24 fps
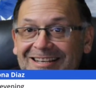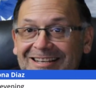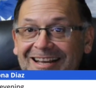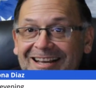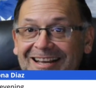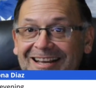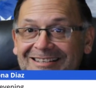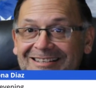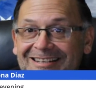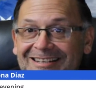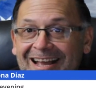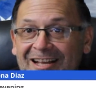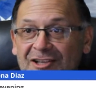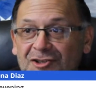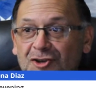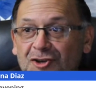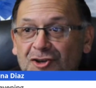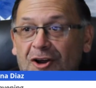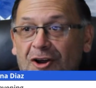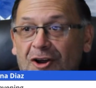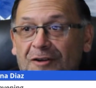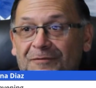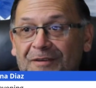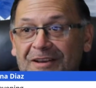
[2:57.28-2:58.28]
Answer
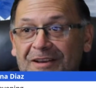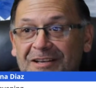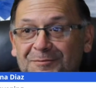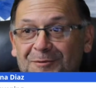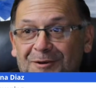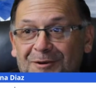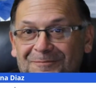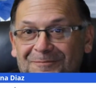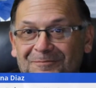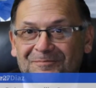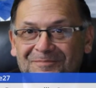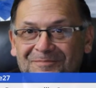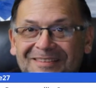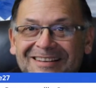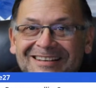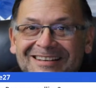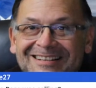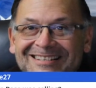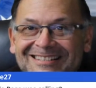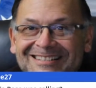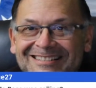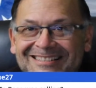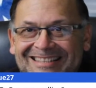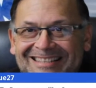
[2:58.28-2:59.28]
on Facebook.
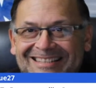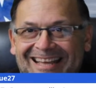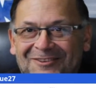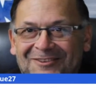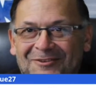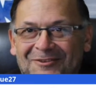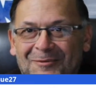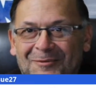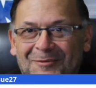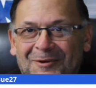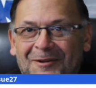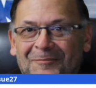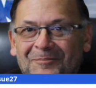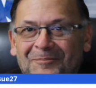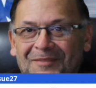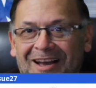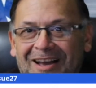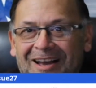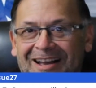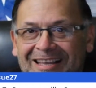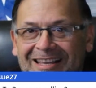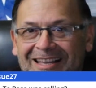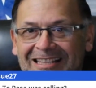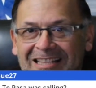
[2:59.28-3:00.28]
Thank you, Ramona.
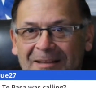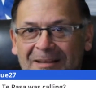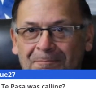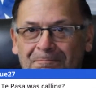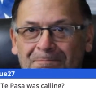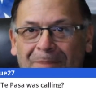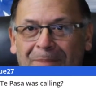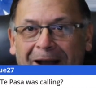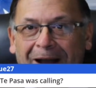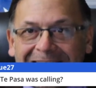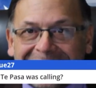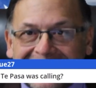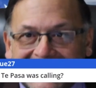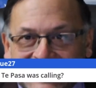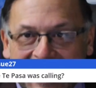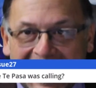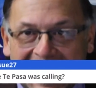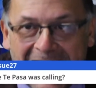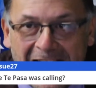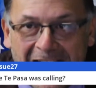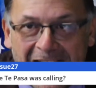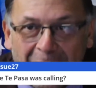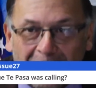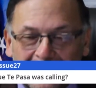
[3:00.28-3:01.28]
¿Qué te pasa?